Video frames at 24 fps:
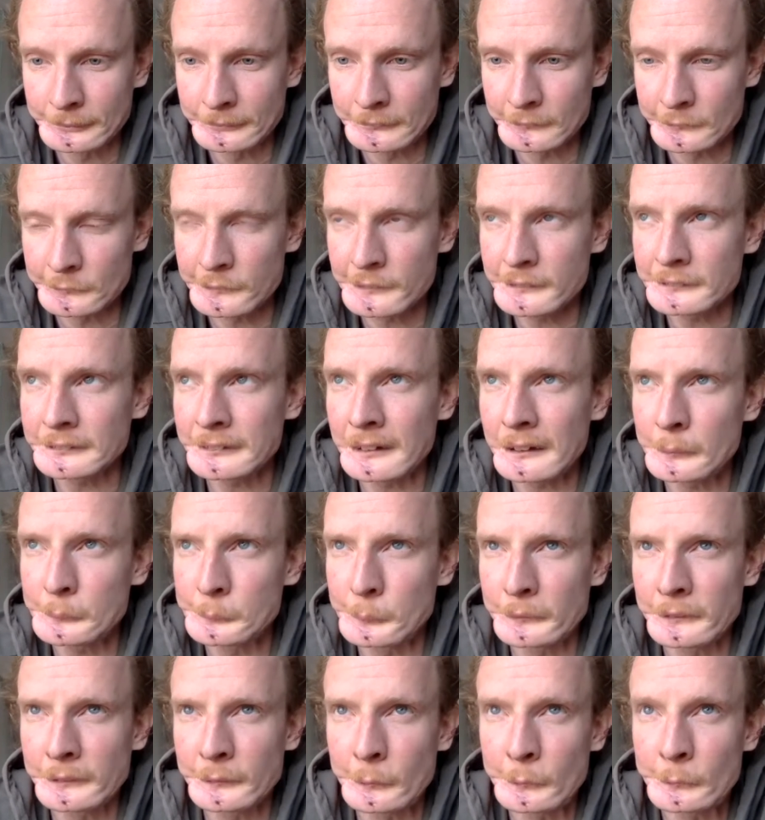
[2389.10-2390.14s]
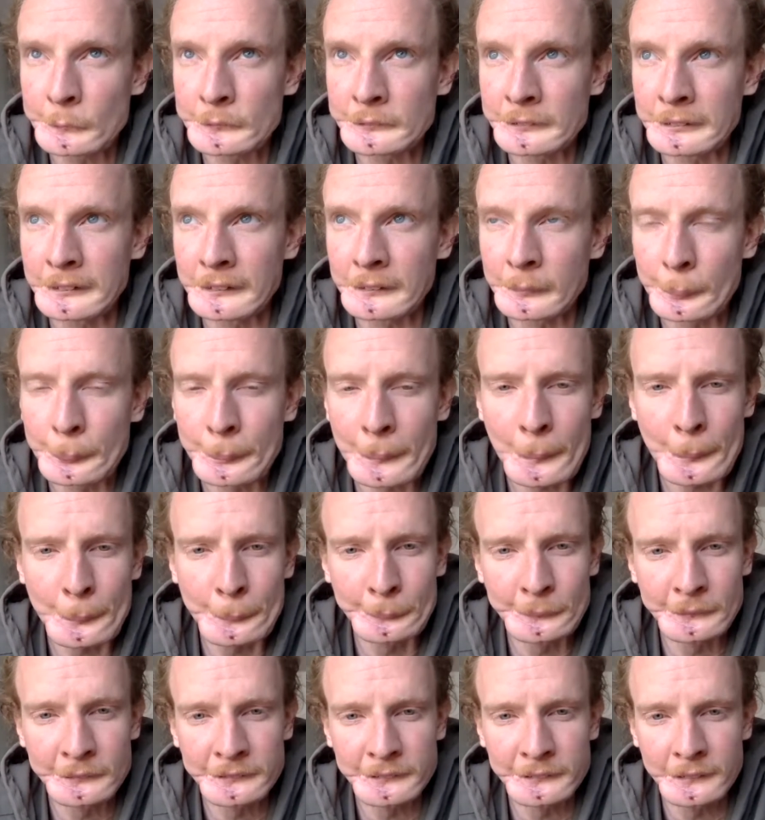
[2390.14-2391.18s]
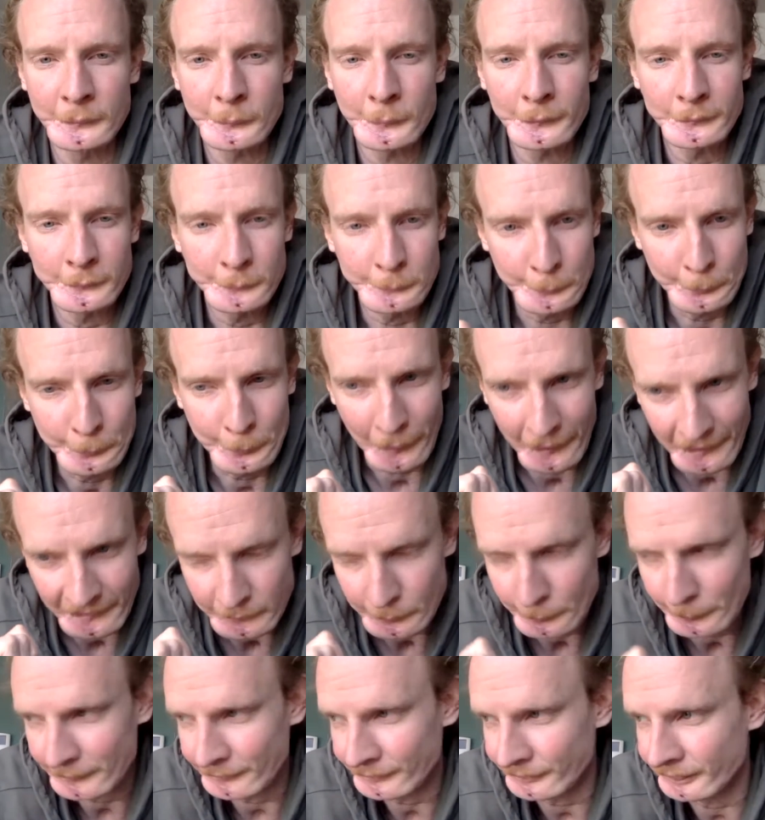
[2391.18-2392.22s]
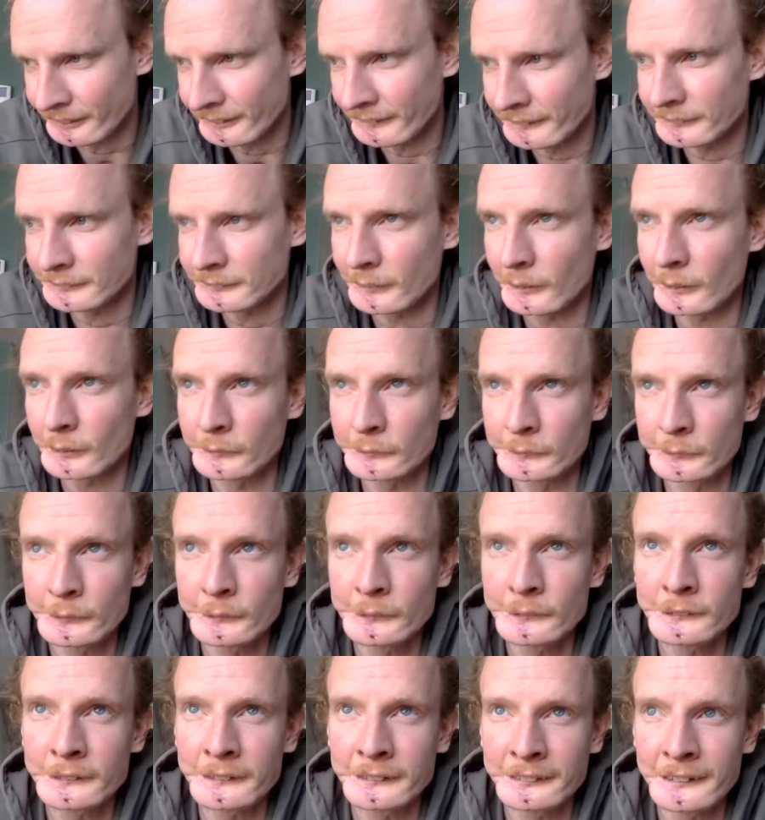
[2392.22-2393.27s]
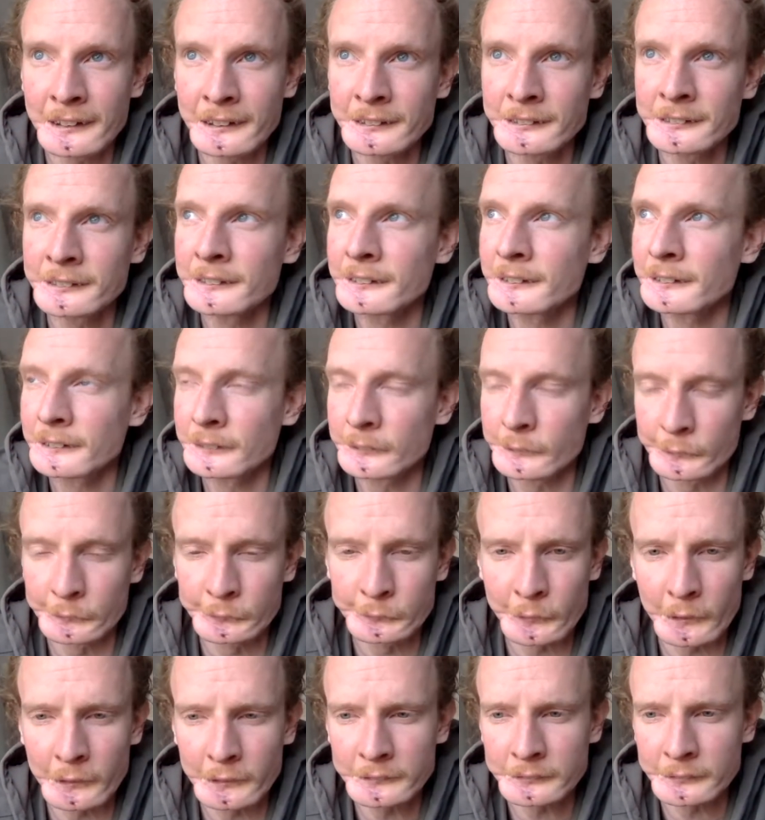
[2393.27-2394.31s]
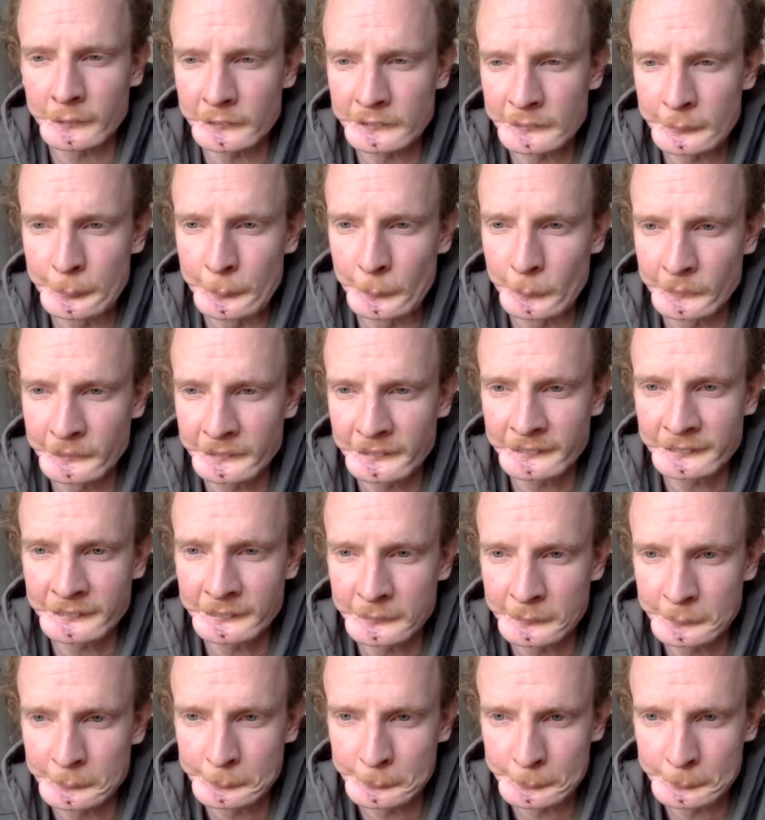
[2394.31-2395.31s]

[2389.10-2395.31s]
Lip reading: She's like one of those little peppers, you know, you bite them and you think it's all good, and then your tongue starts burning.